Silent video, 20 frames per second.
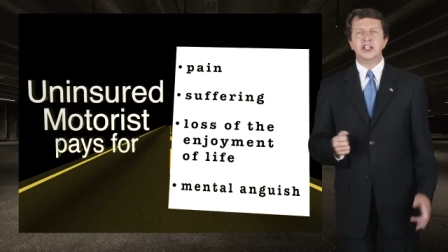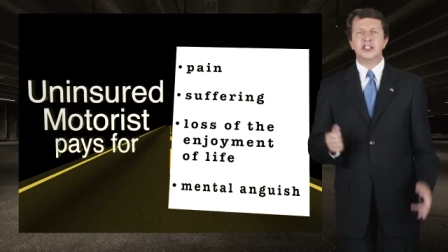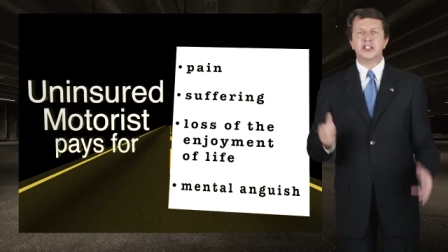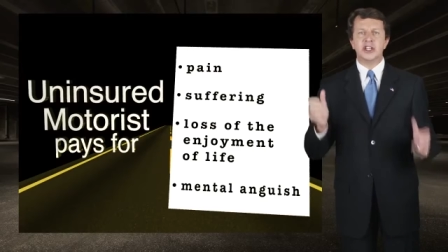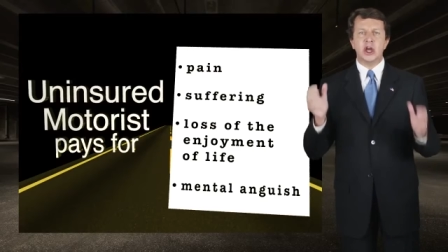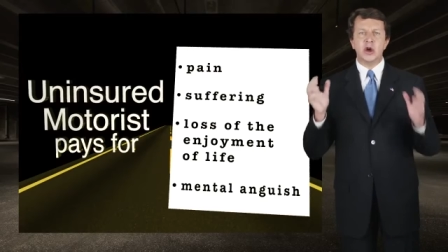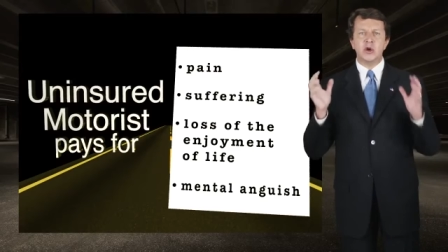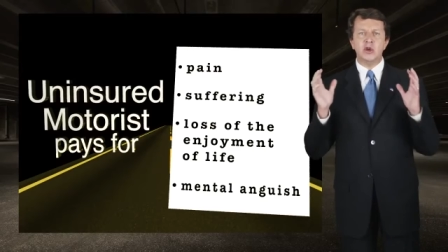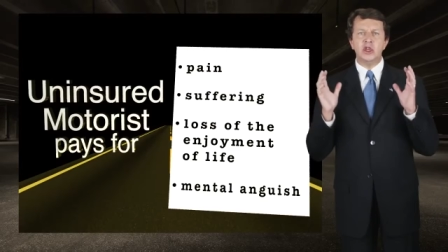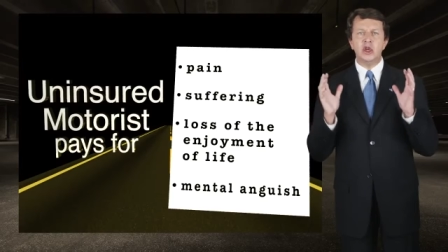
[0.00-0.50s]

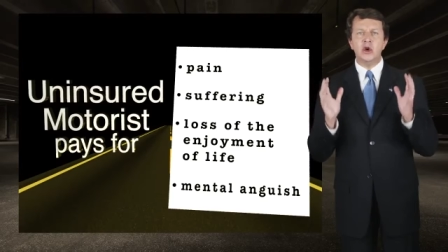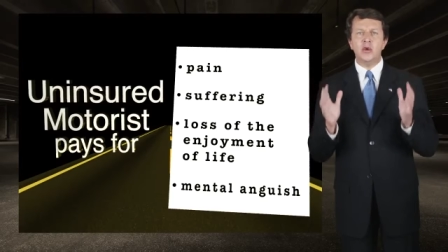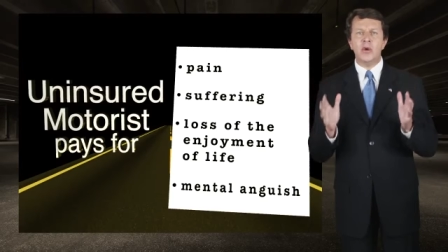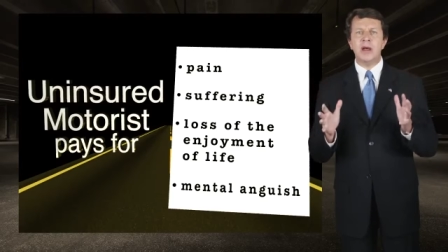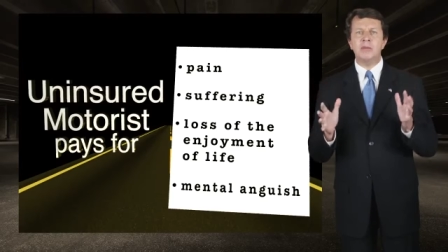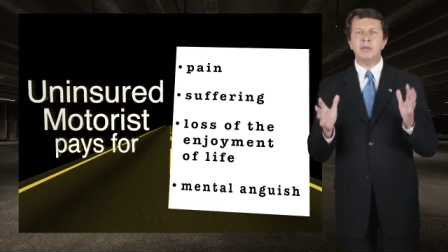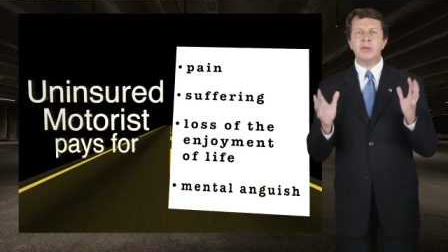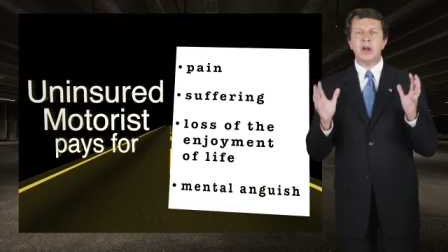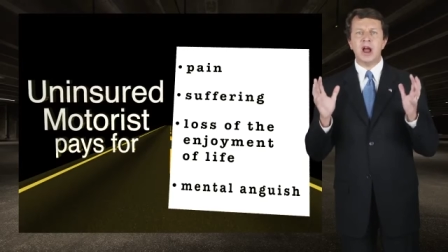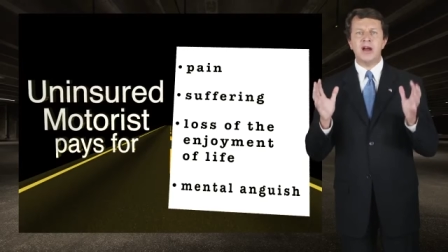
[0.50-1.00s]
So
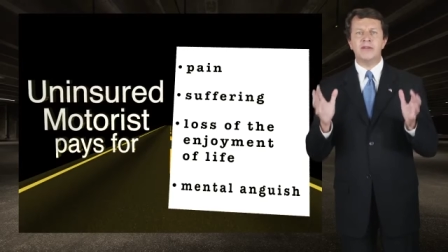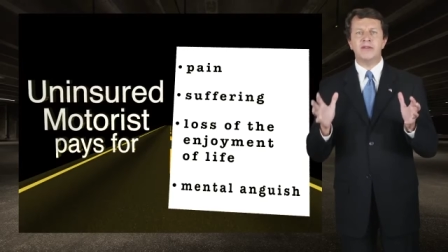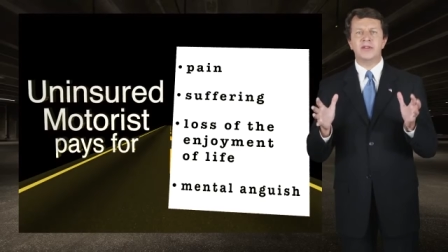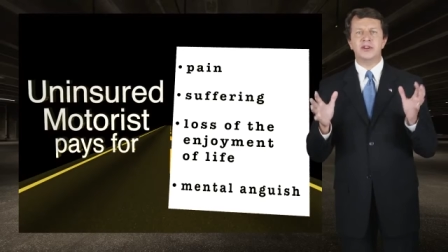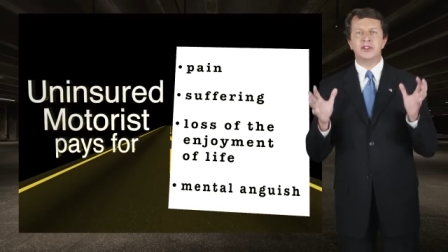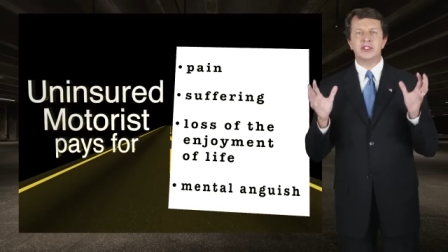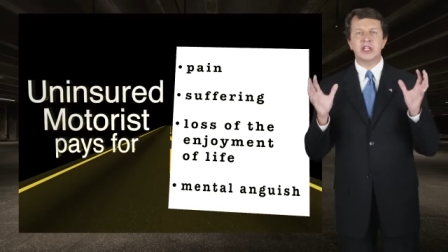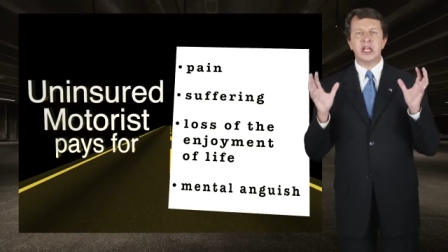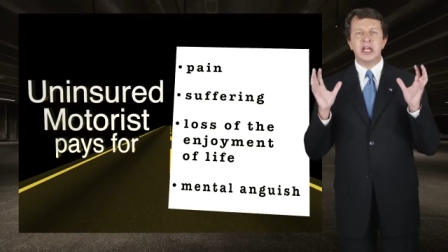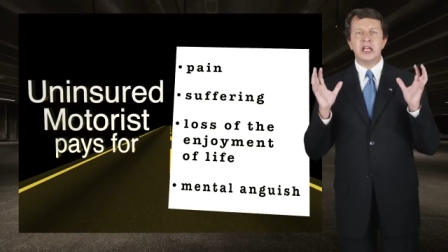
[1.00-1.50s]
UM
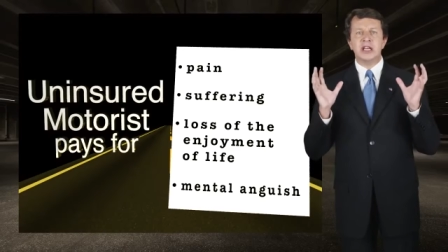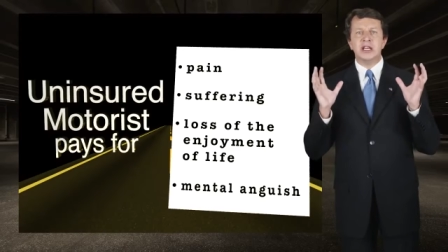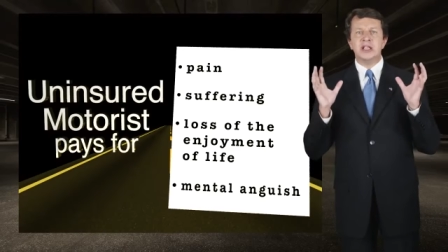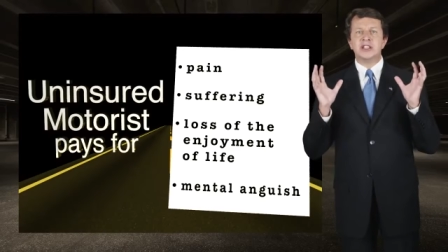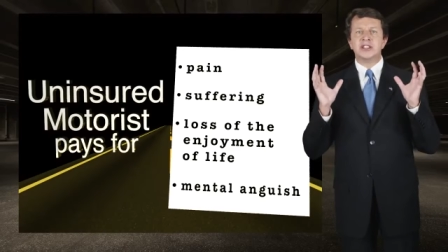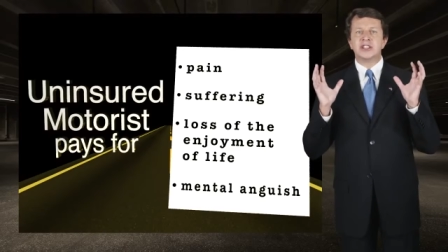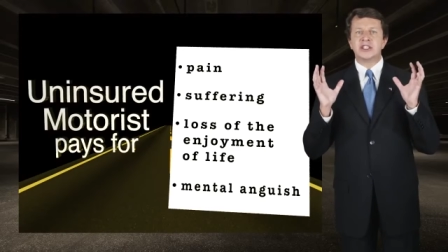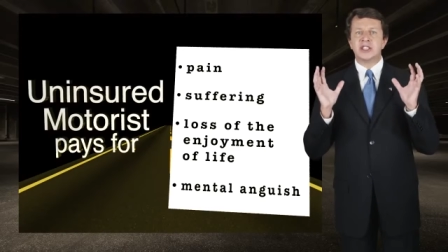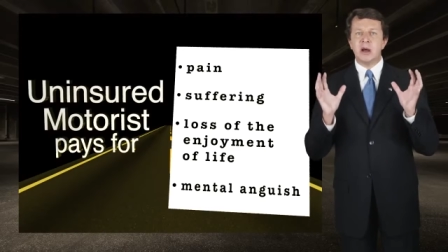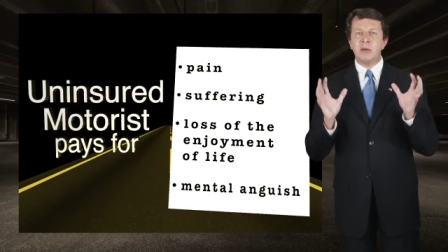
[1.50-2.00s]
covers
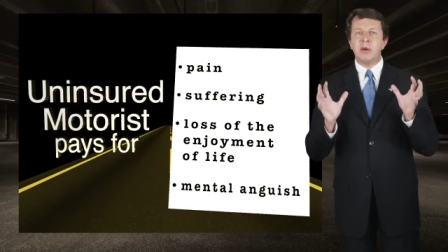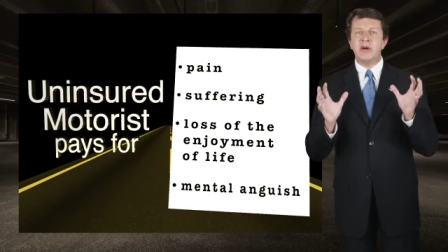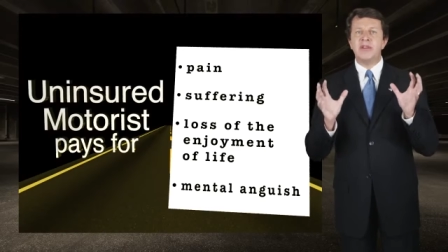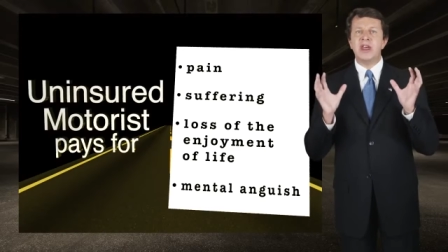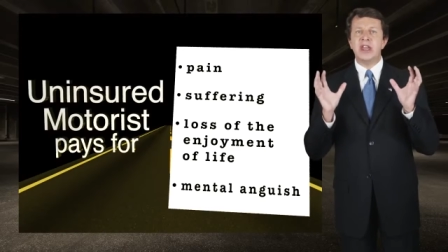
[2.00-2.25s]
some